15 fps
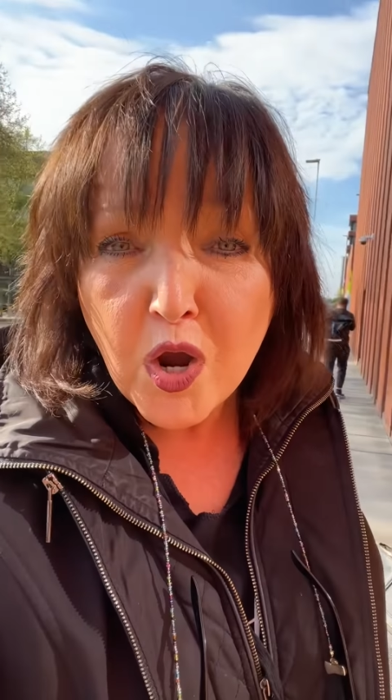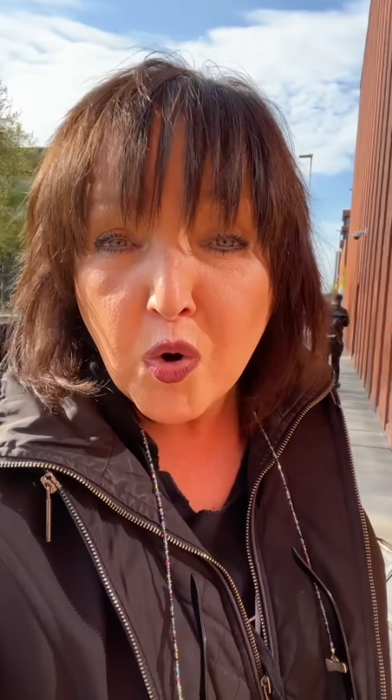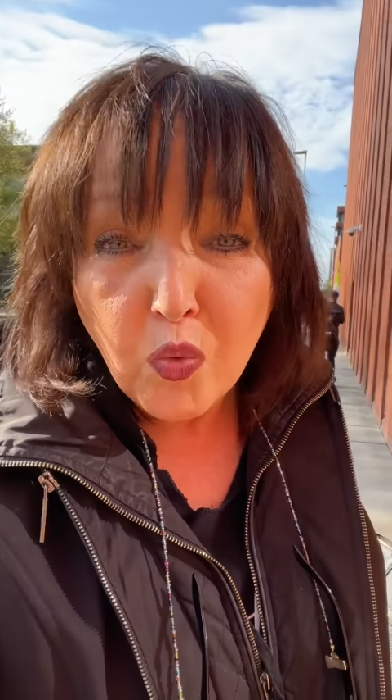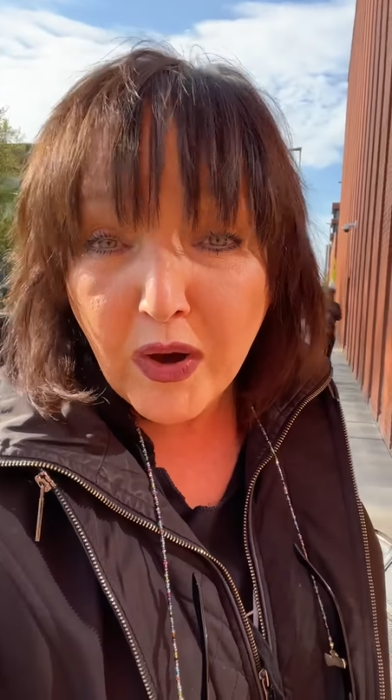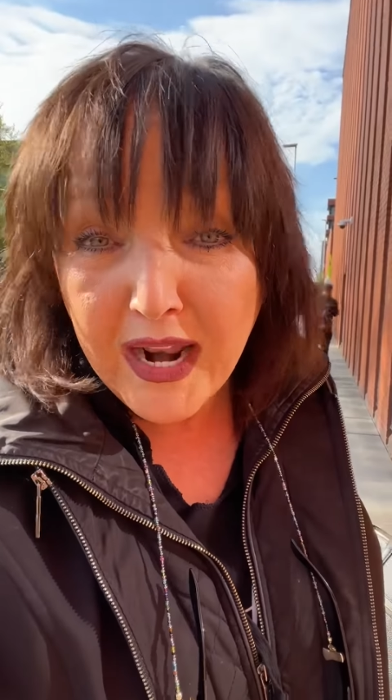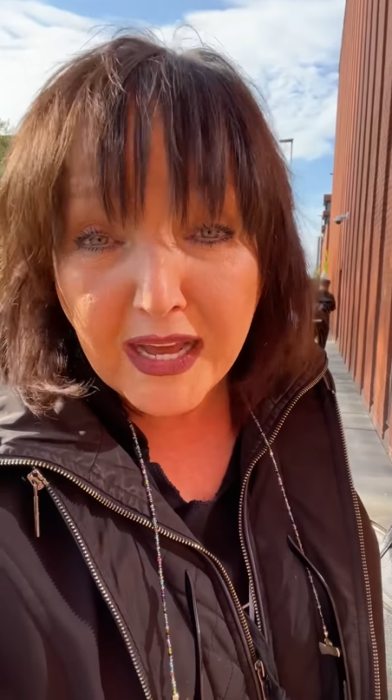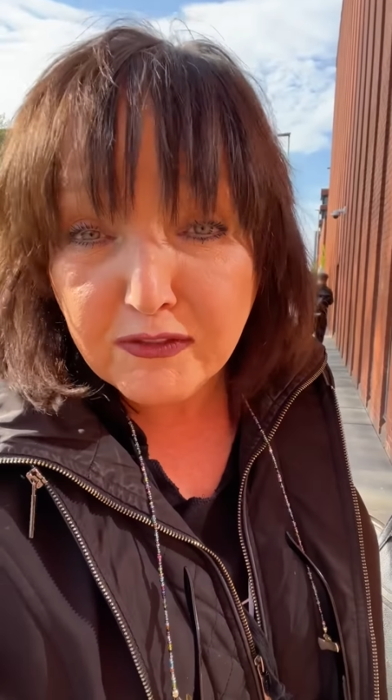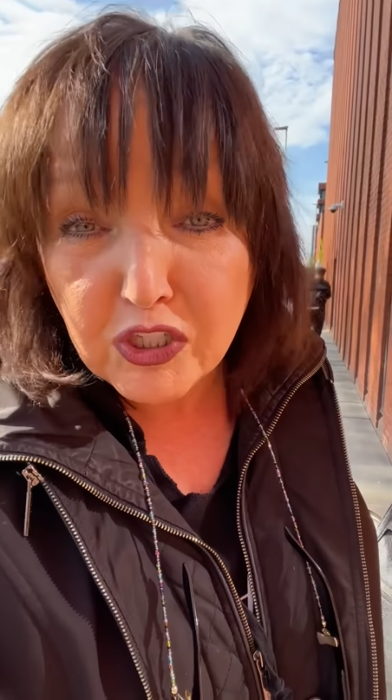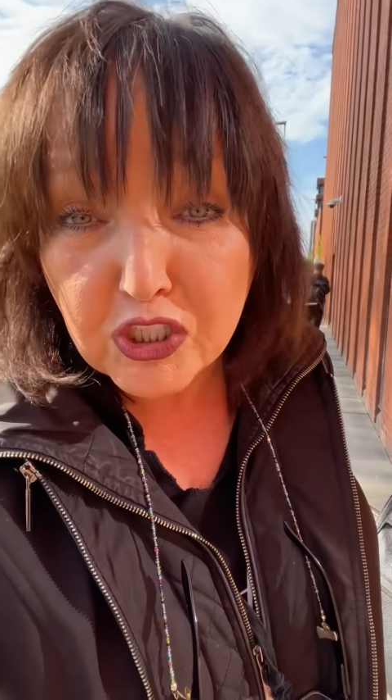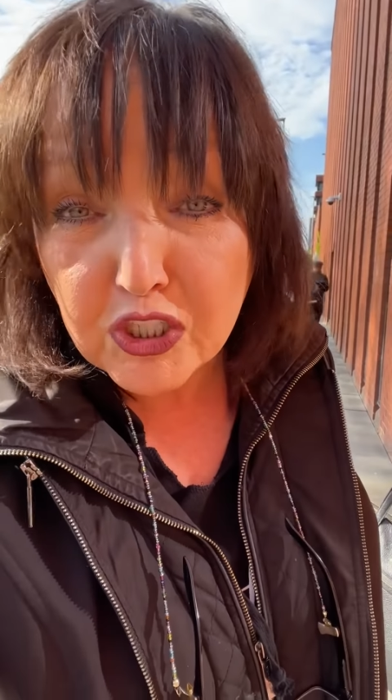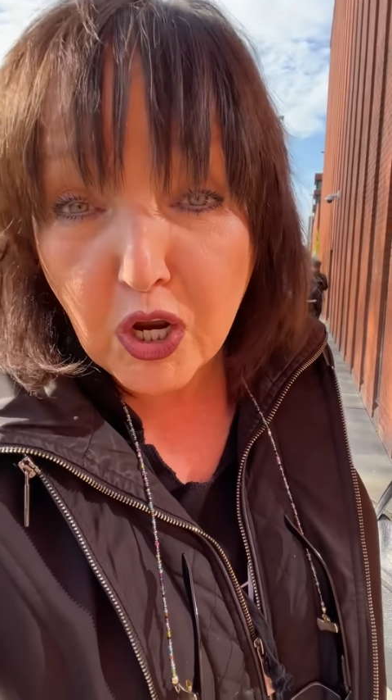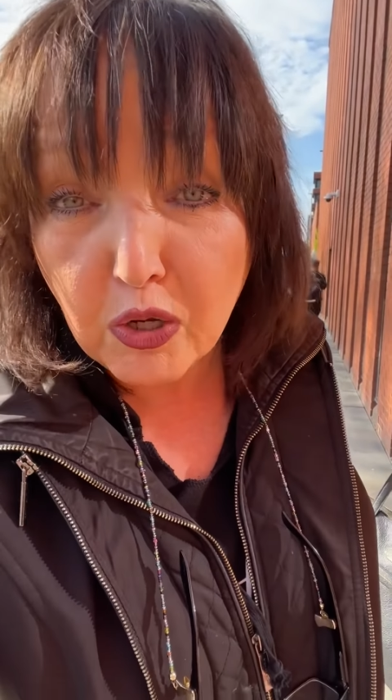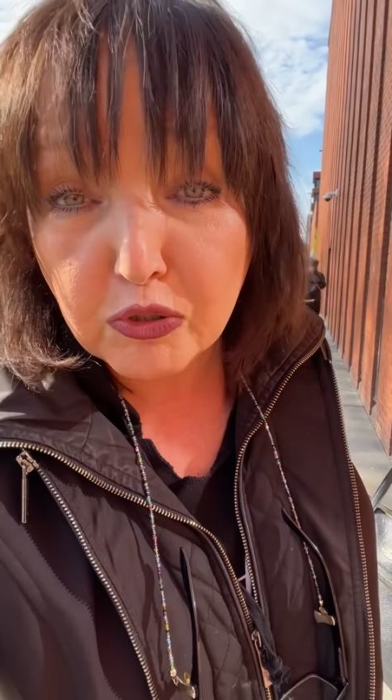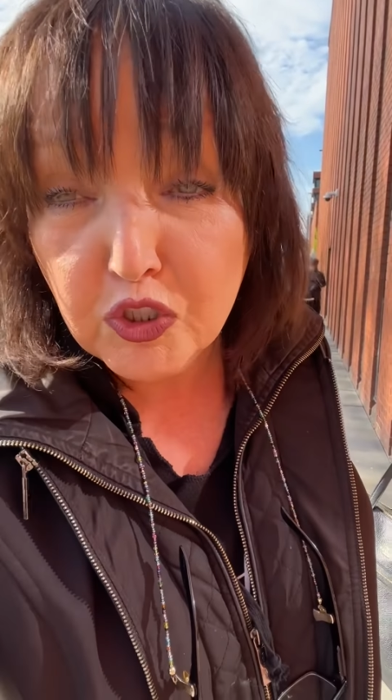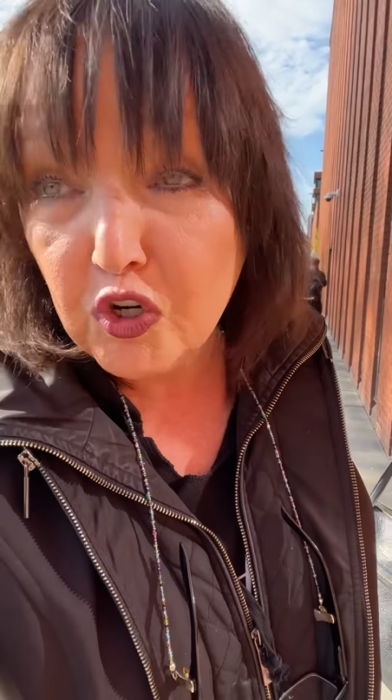what I've just
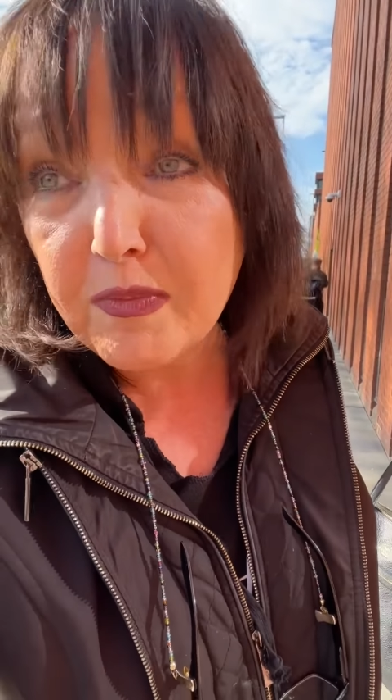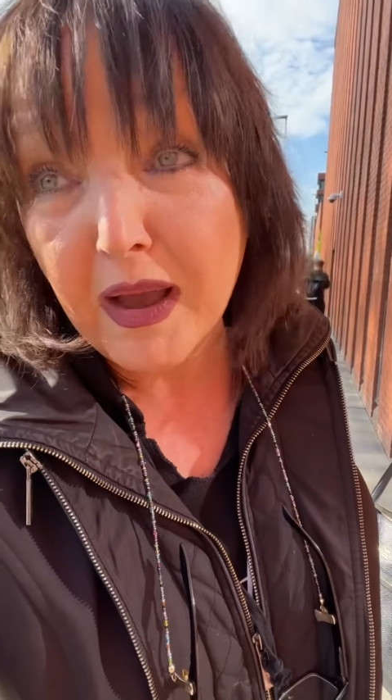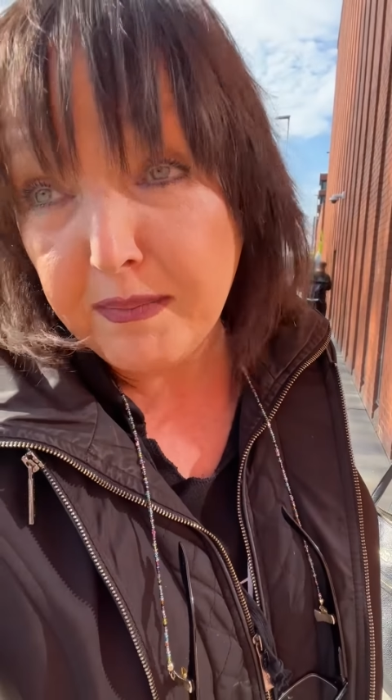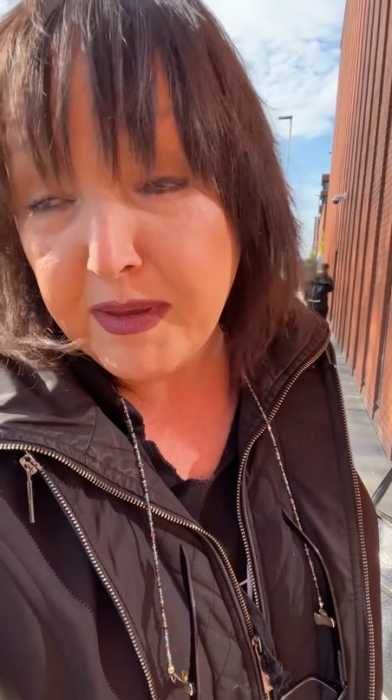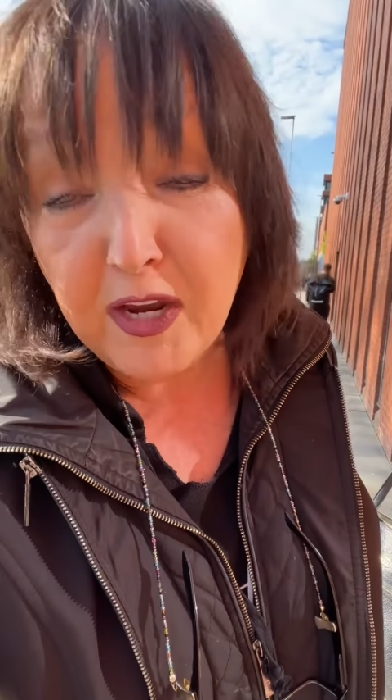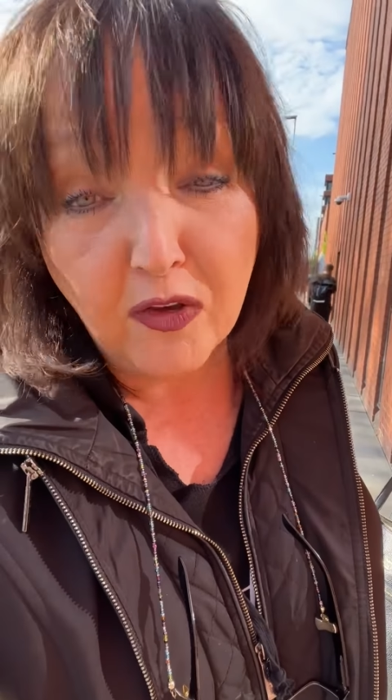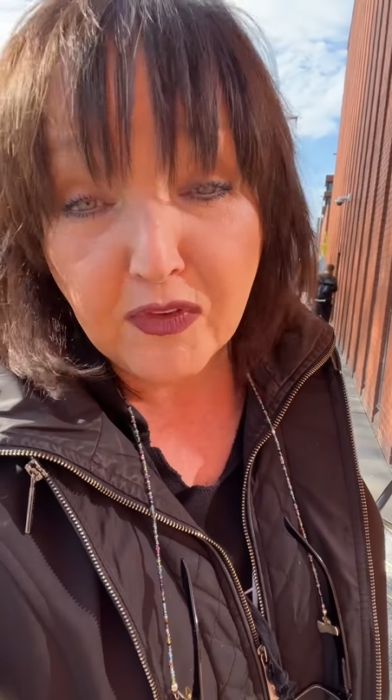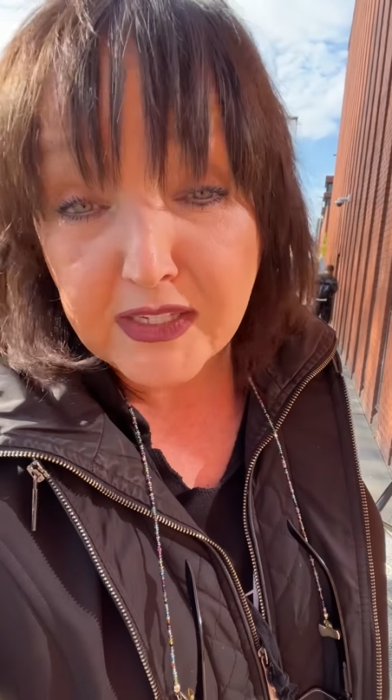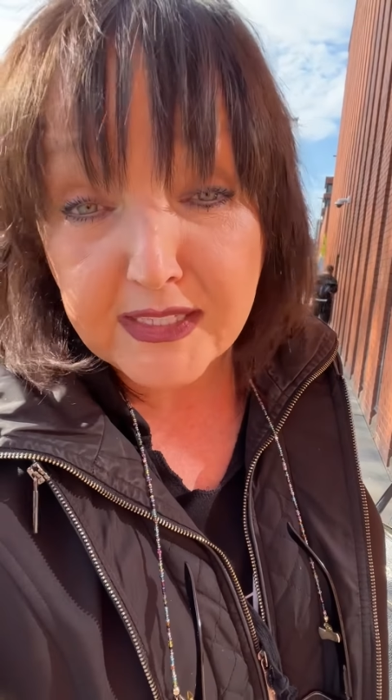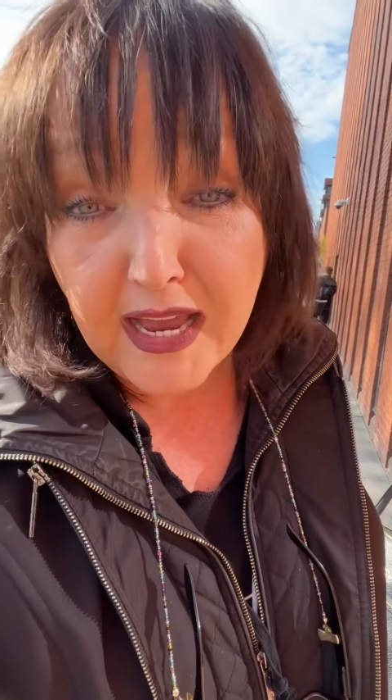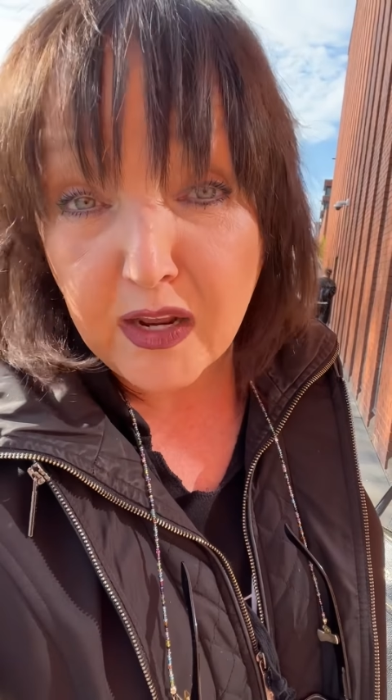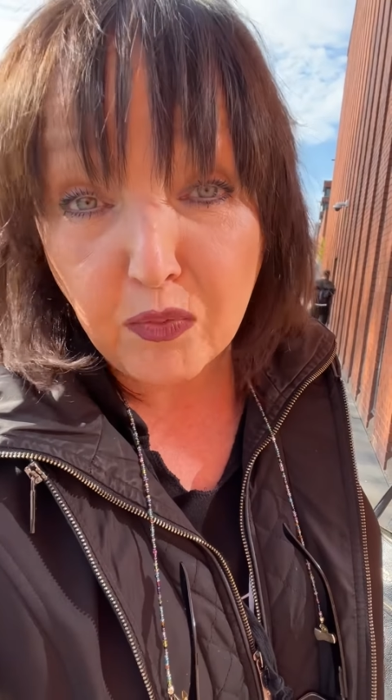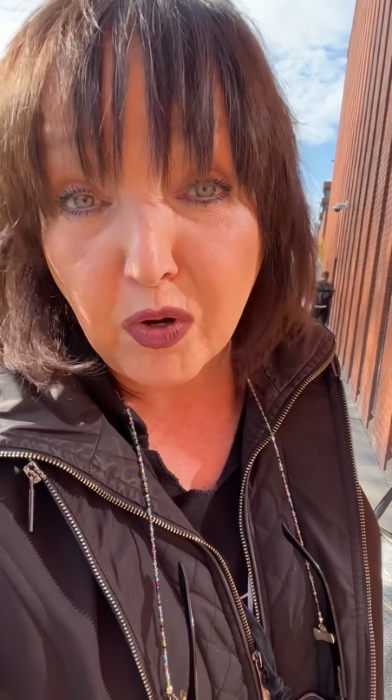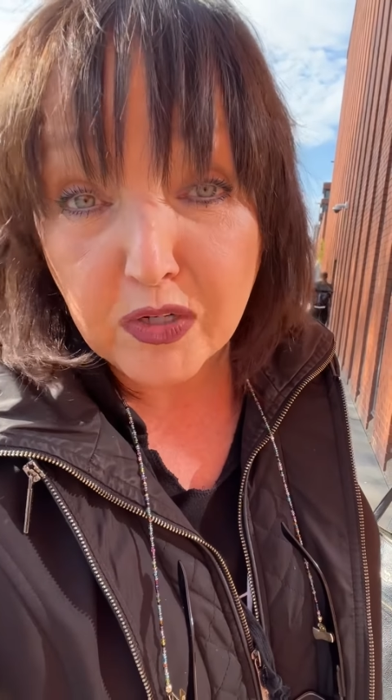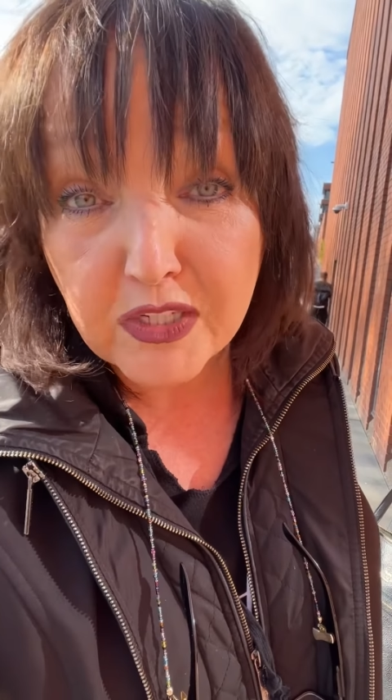told you about being on the
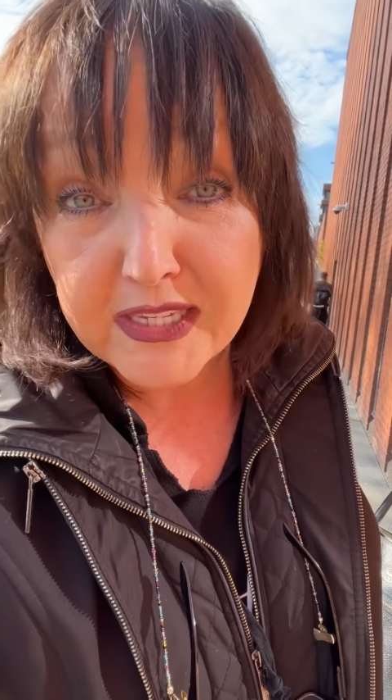sidewalk